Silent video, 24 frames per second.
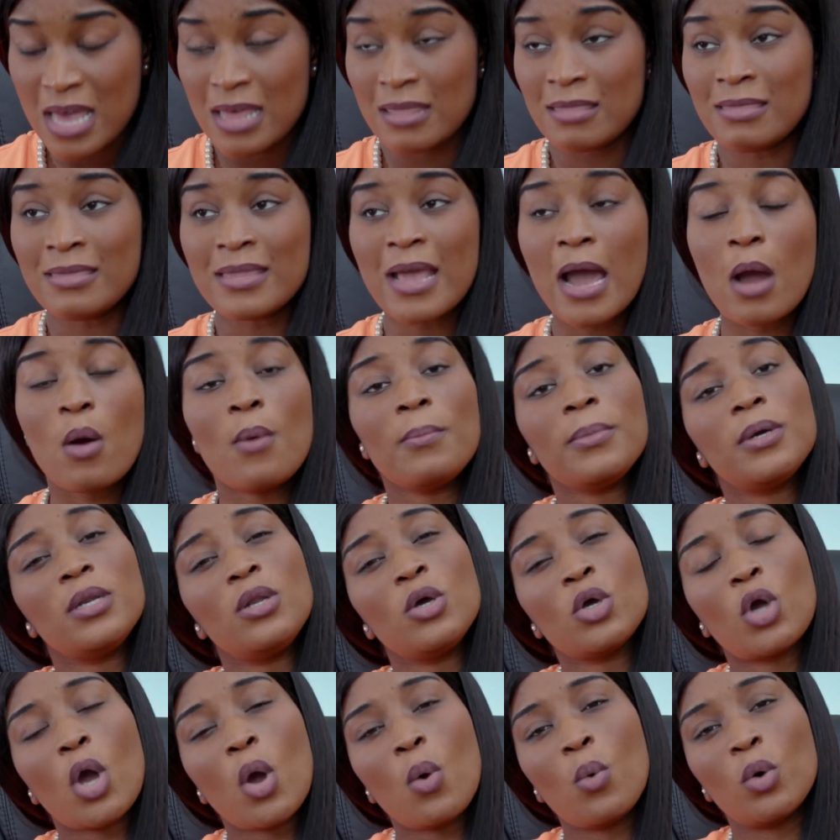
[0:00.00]
Now I'm going
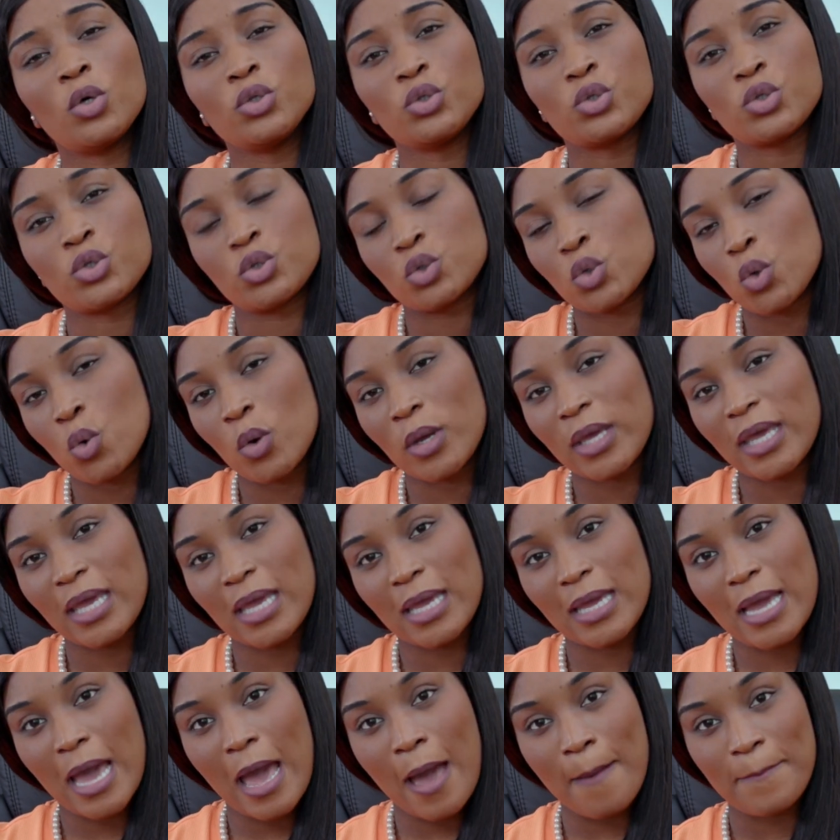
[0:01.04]
to go on to
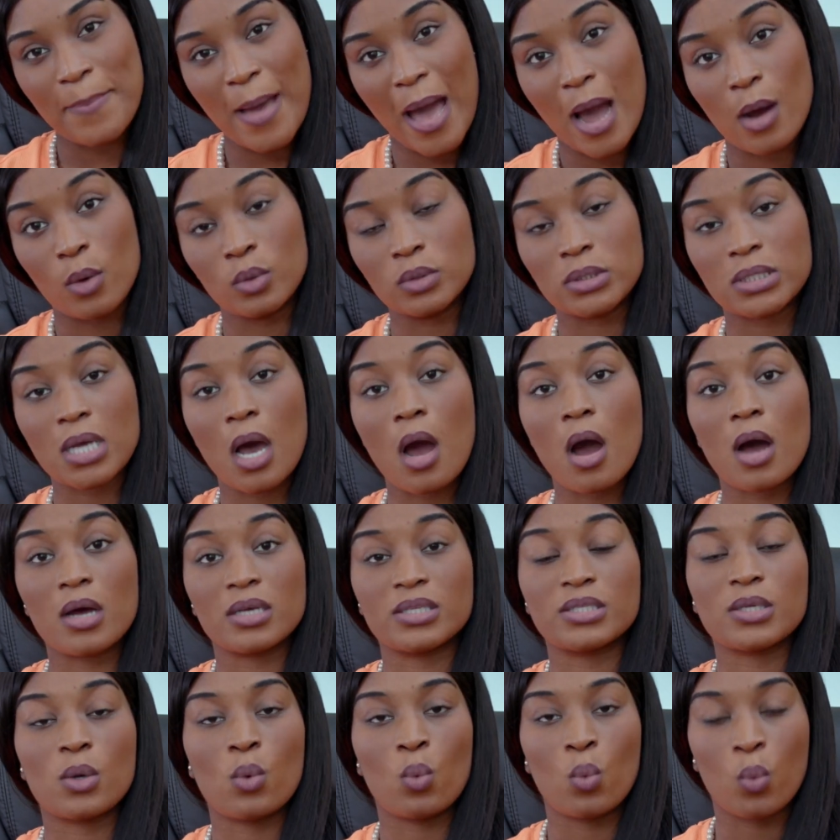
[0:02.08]
talking about
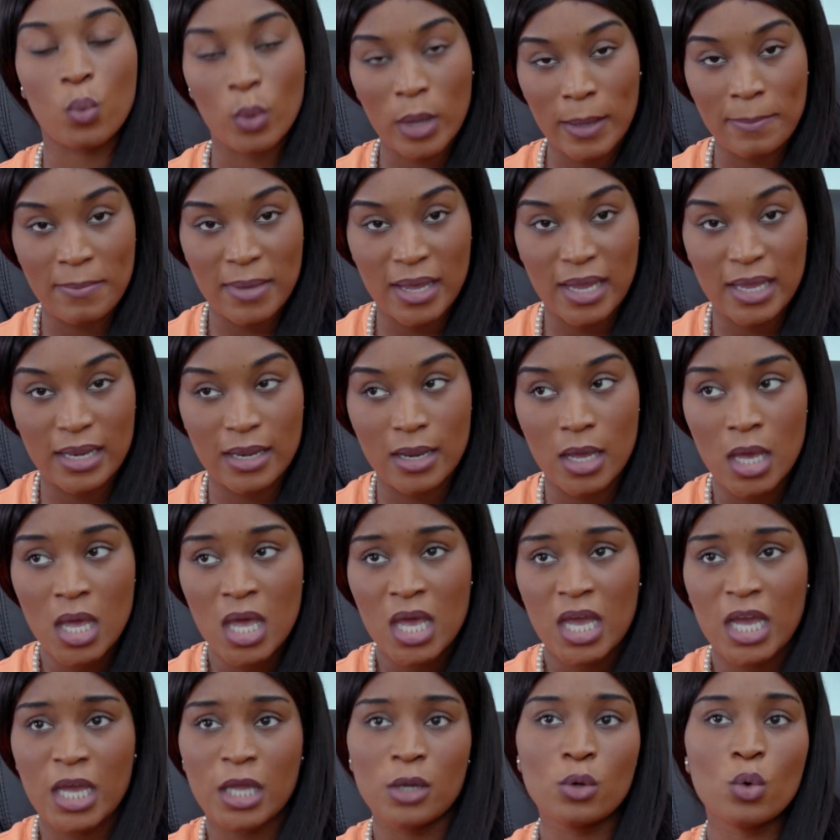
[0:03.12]
us women.
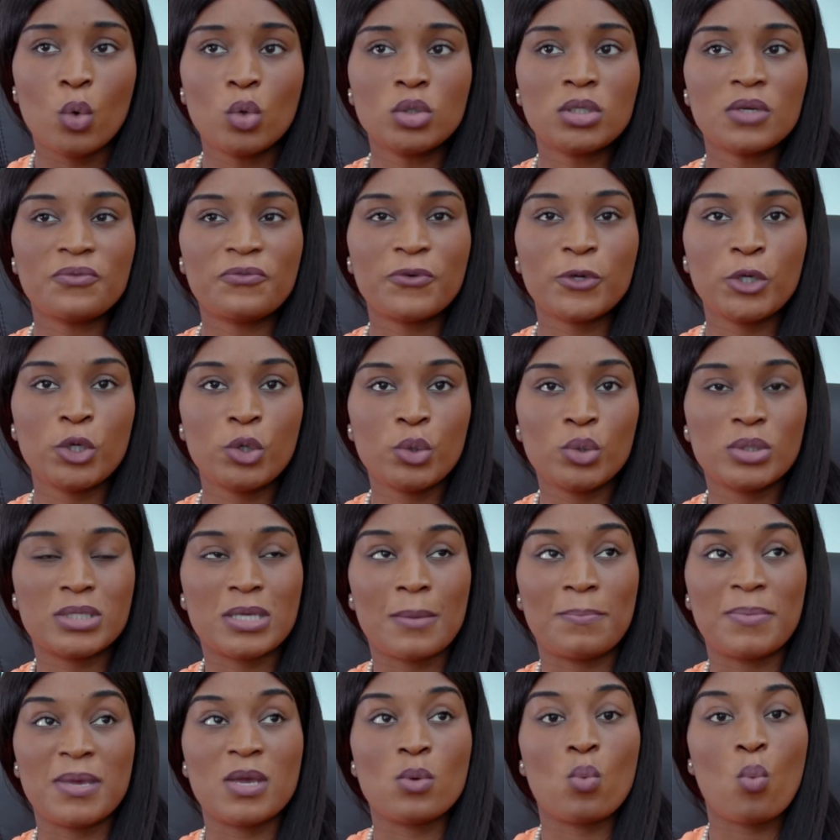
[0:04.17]
In order for you to
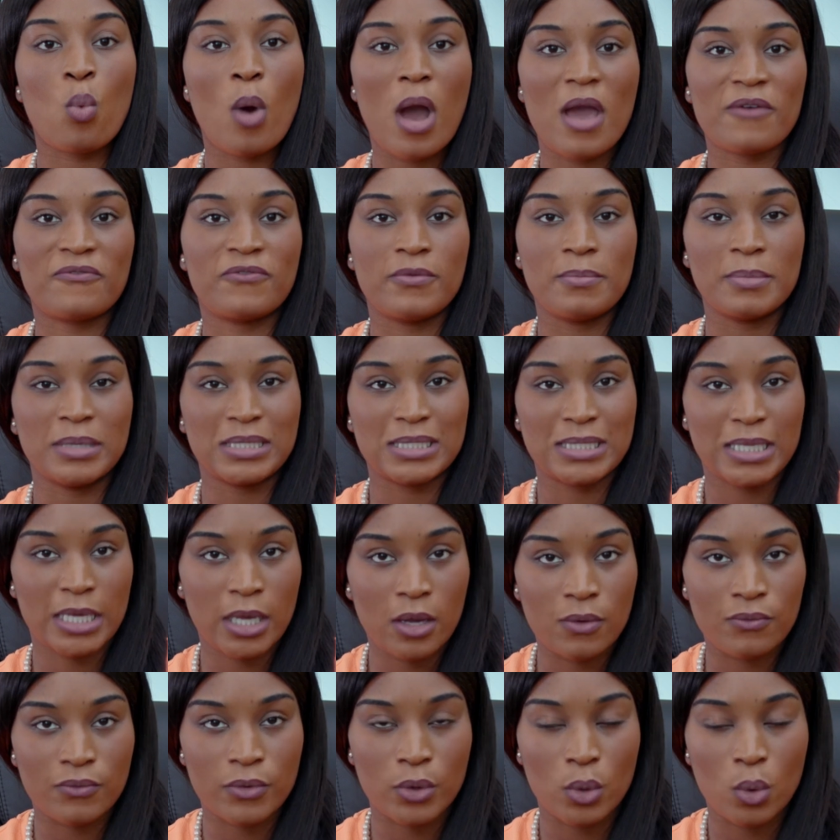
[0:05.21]
be wifey
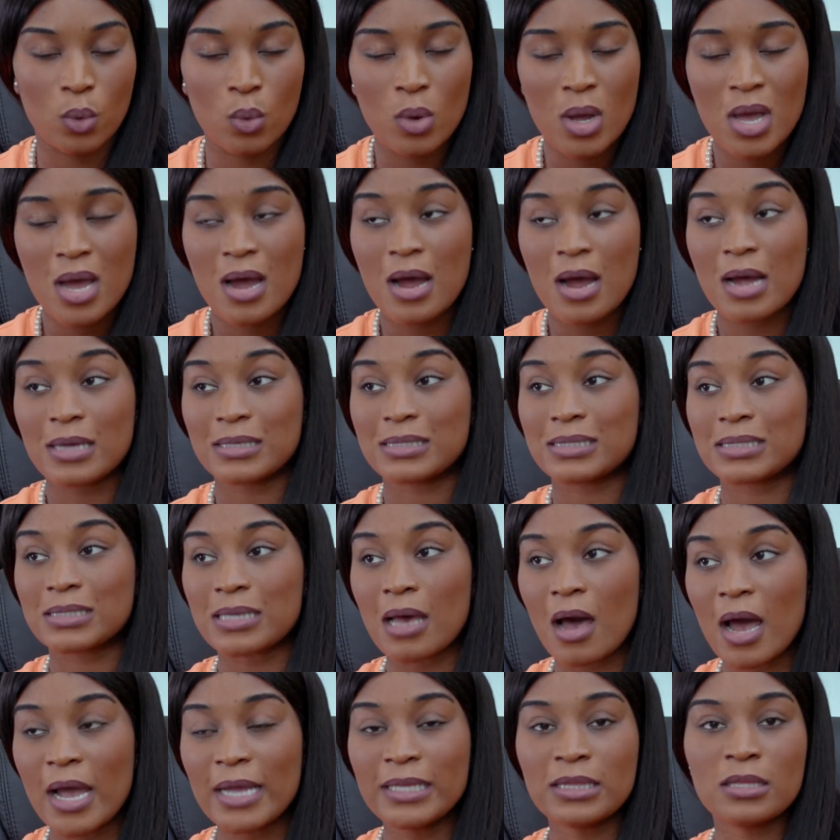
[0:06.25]
material,
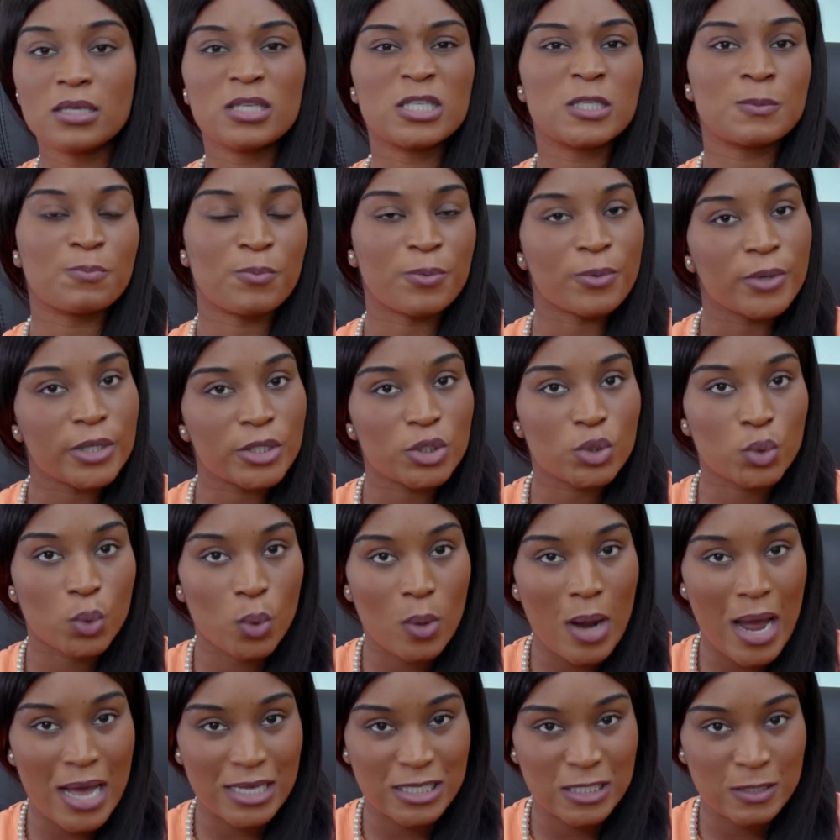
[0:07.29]
aside the spiritual
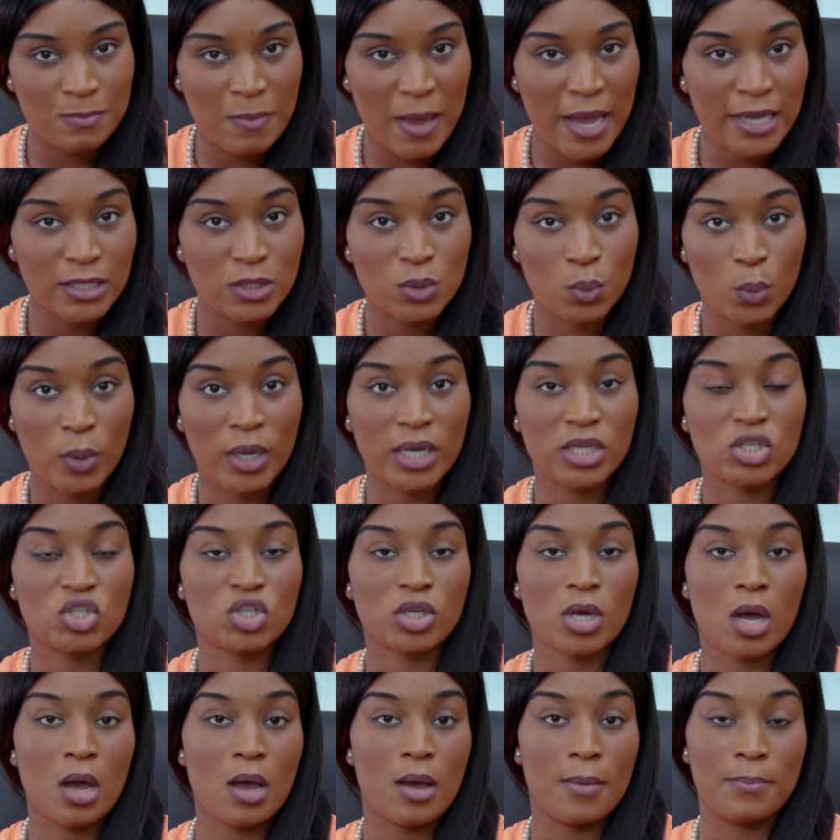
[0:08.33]
aspect, which
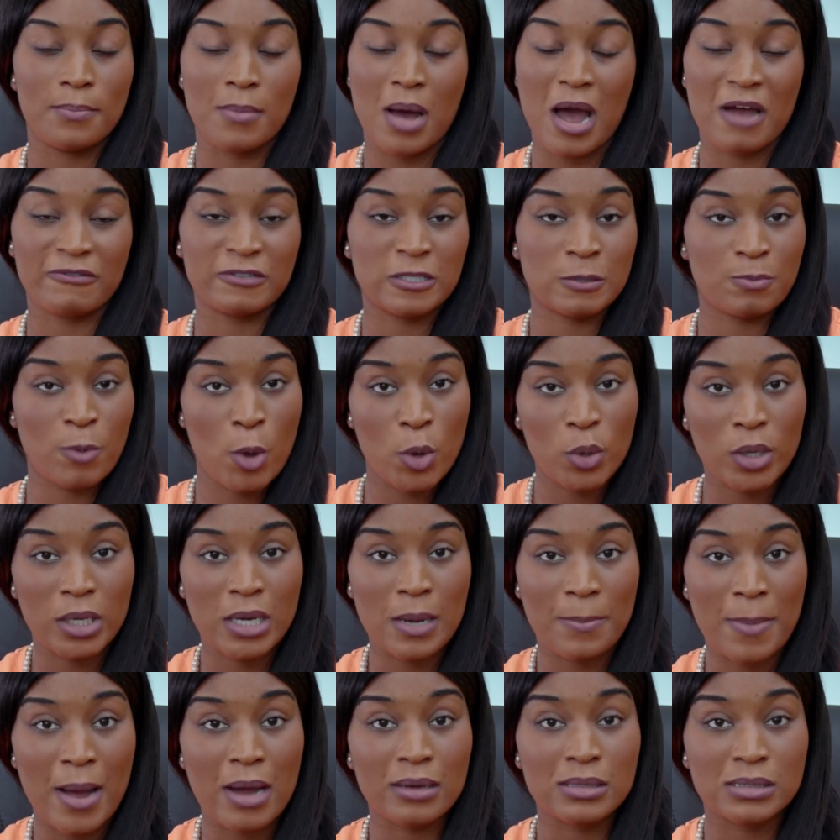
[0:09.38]
I've spoken
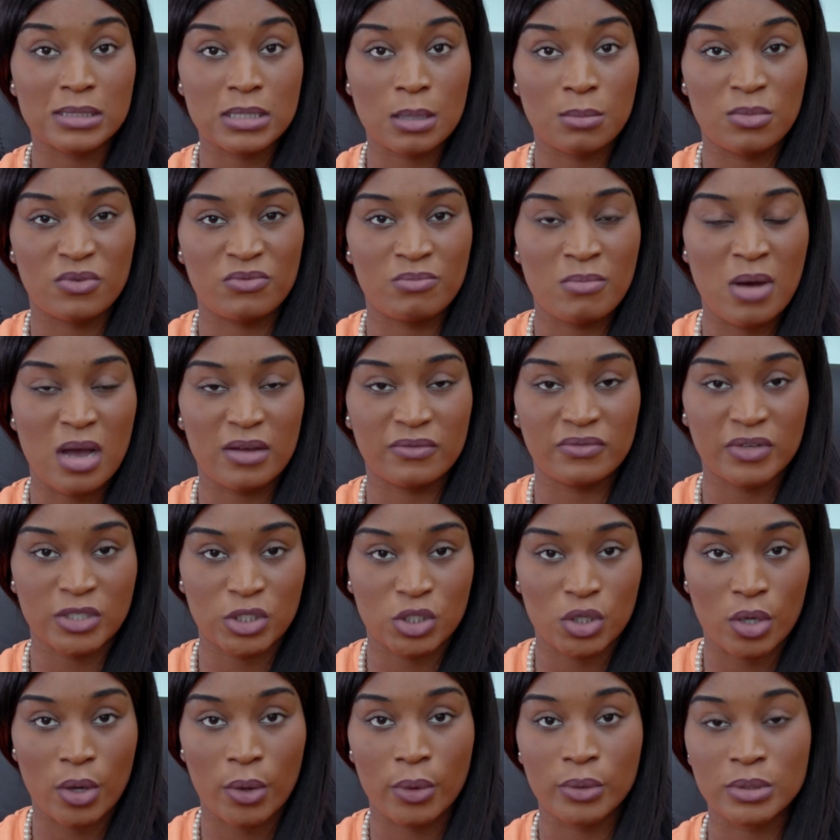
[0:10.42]
about in some of my
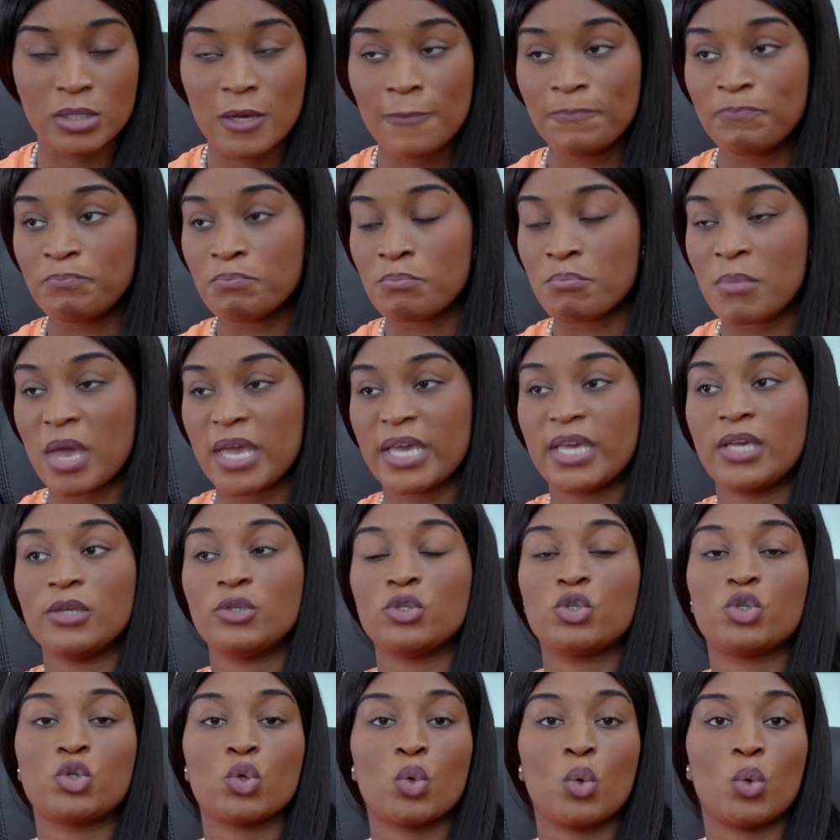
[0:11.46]
videos, making
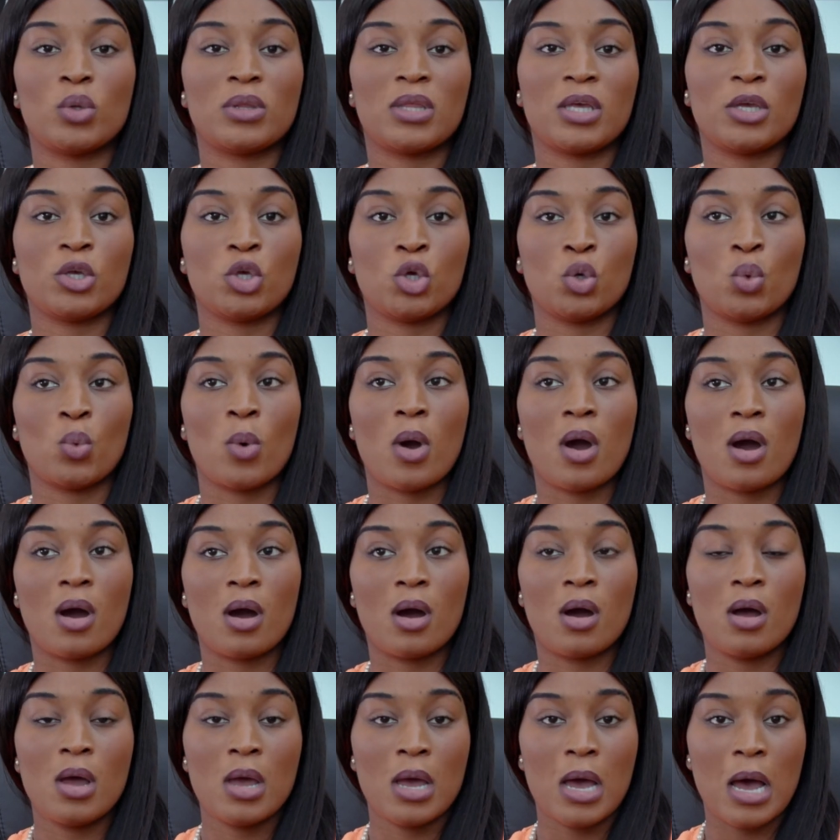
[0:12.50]
sure that you are